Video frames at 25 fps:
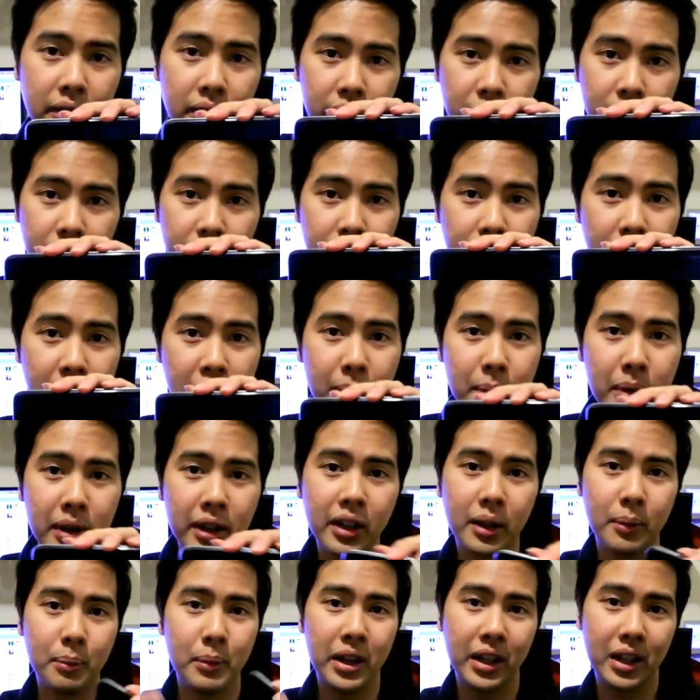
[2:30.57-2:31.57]

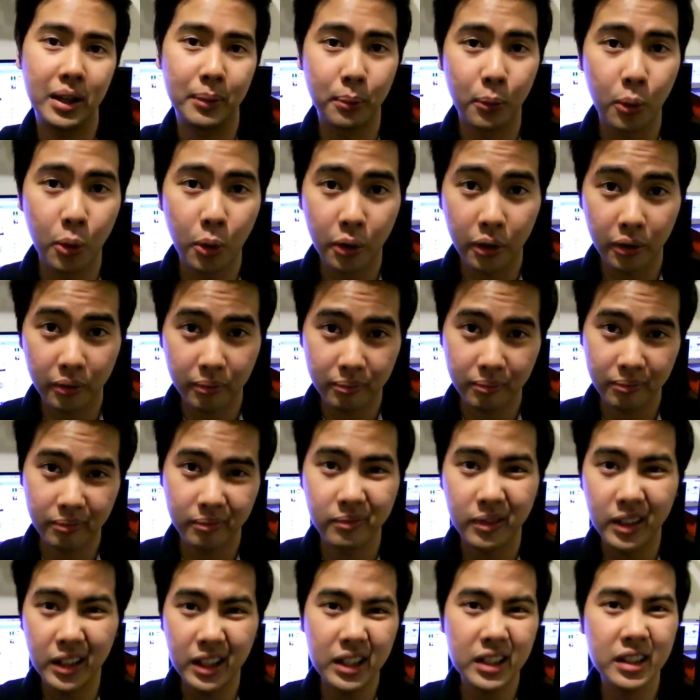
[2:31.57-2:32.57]
framing and make it more
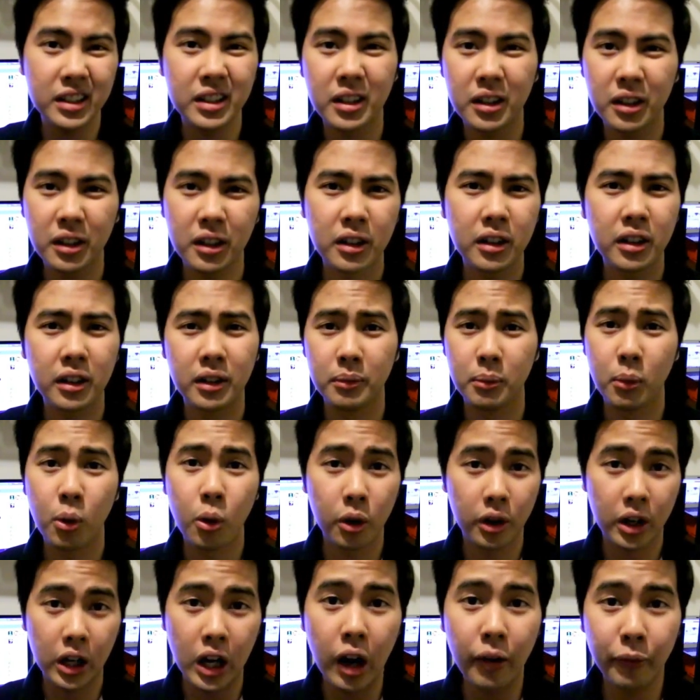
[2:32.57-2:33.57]
easier and
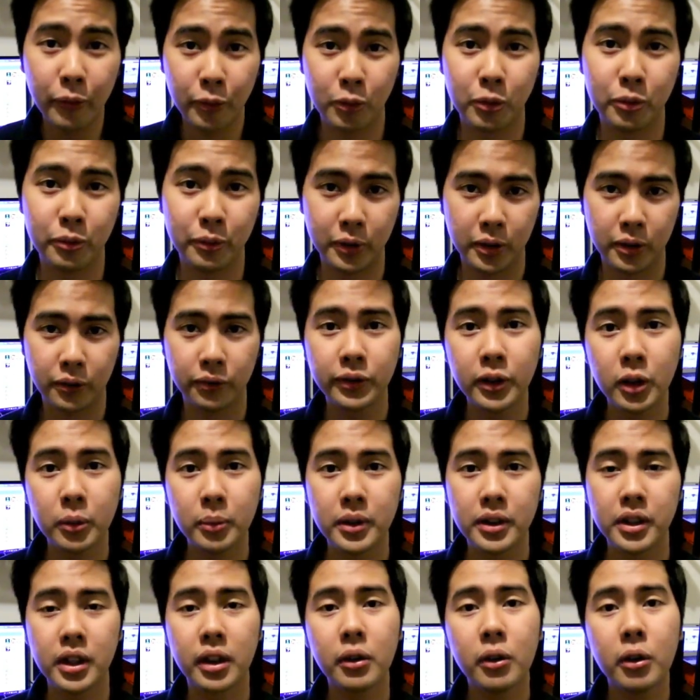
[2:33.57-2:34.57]
more comfortable for me to film
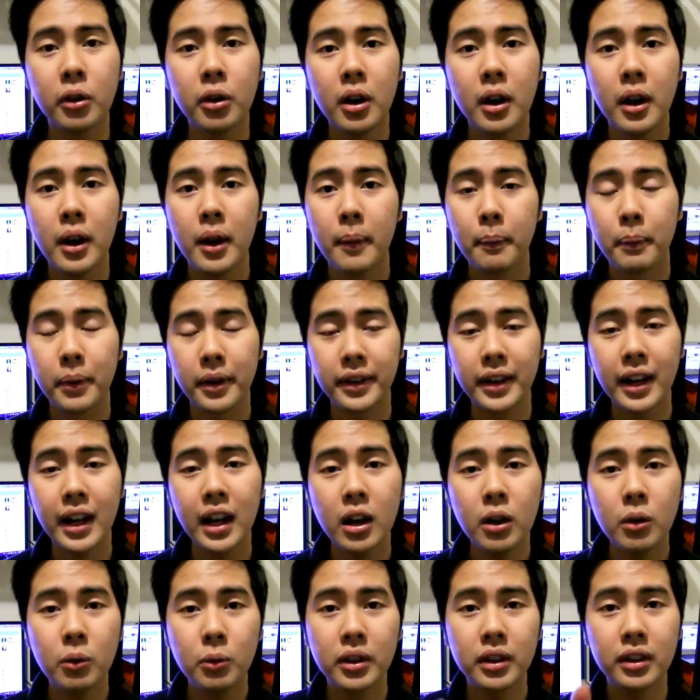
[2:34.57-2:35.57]
in general. But
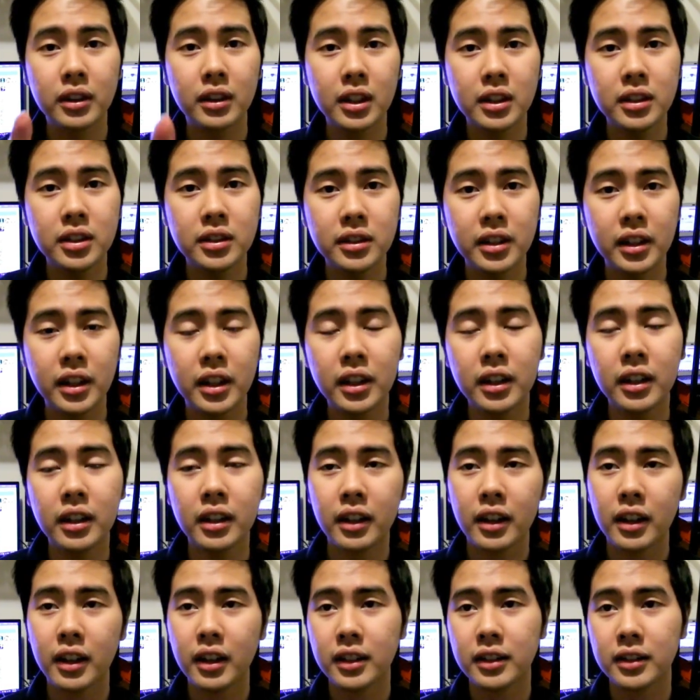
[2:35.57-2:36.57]
now with this thing,
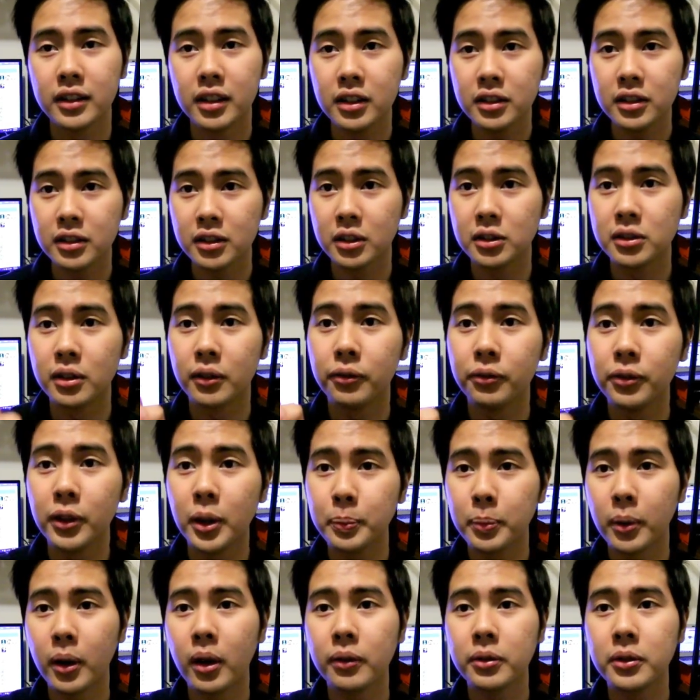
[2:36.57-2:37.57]
since there's a
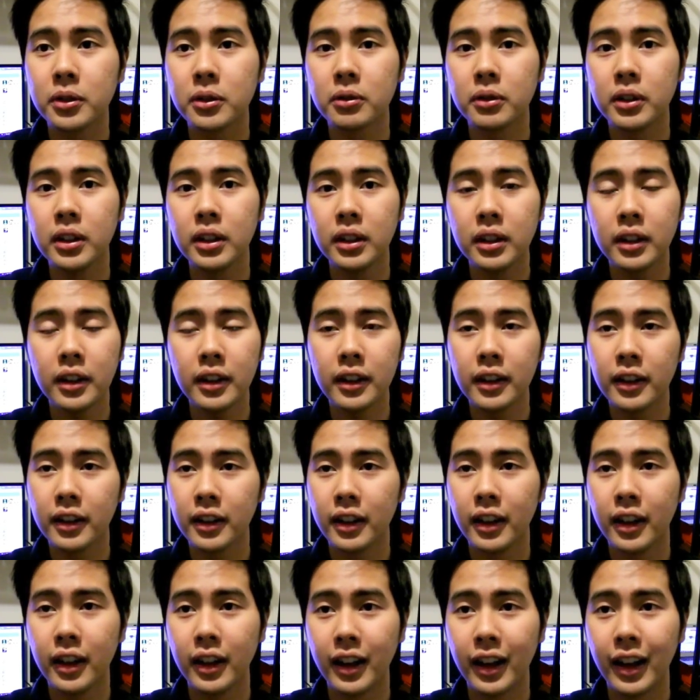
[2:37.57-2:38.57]
flip off screen,
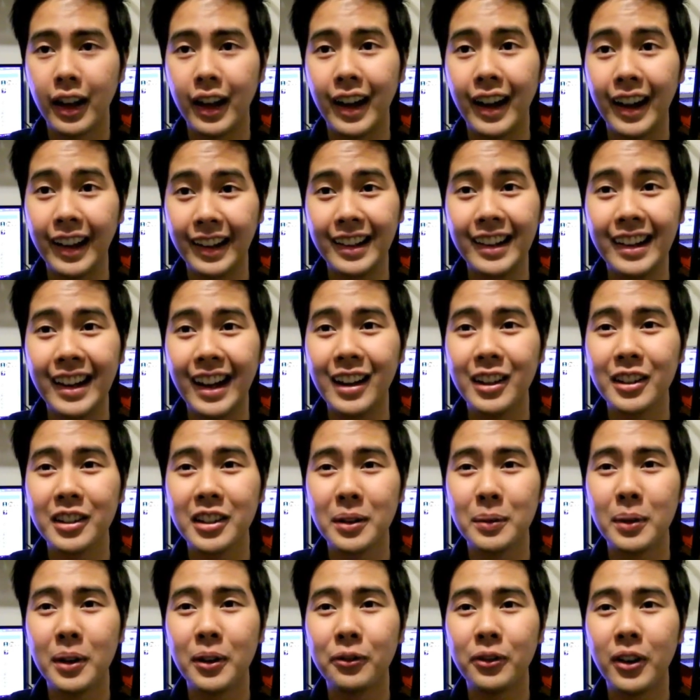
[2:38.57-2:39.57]
I can now see
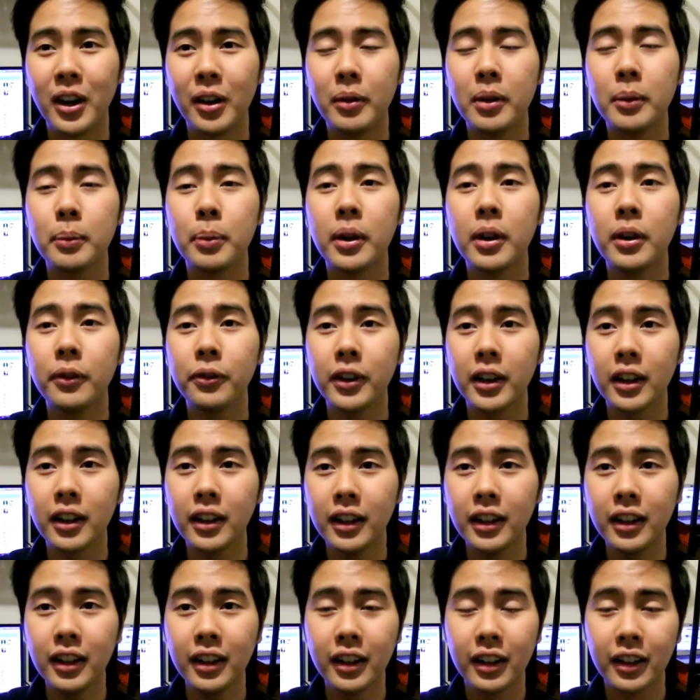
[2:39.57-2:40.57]
my framing
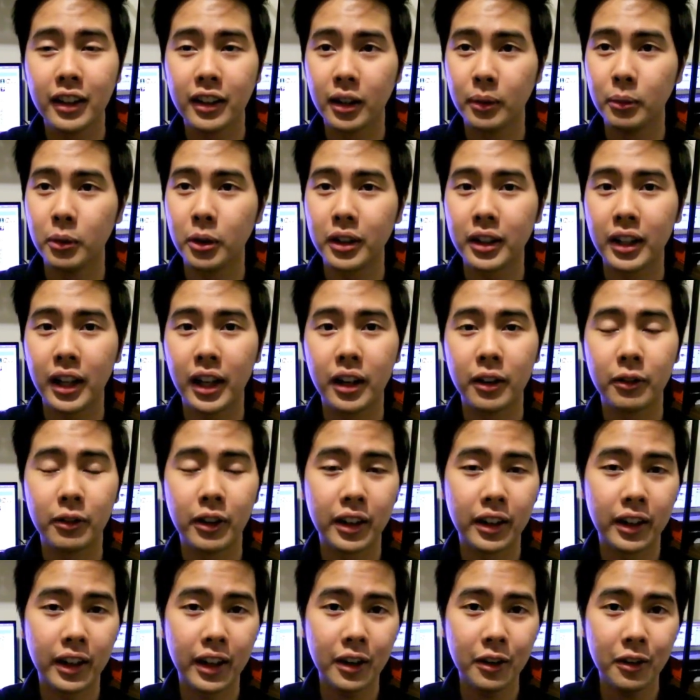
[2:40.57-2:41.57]
perfectly, and I'm looking at it
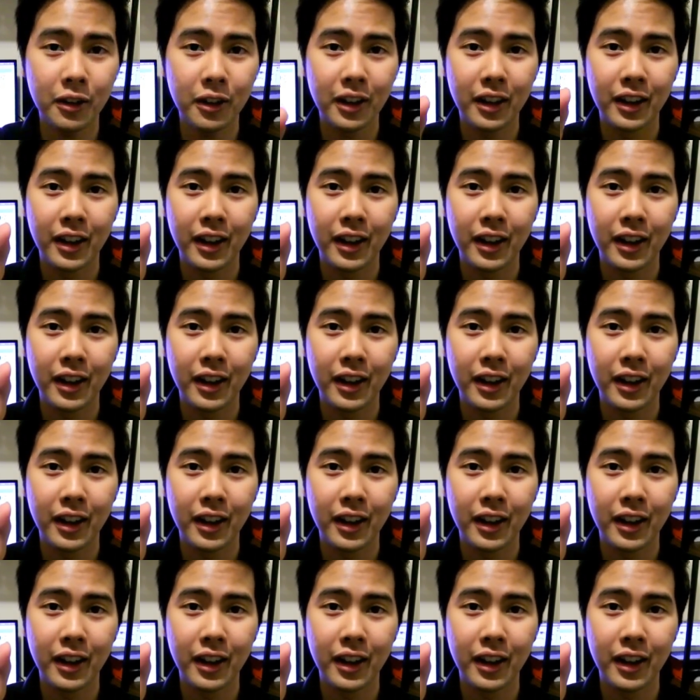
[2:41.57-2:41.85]
right now.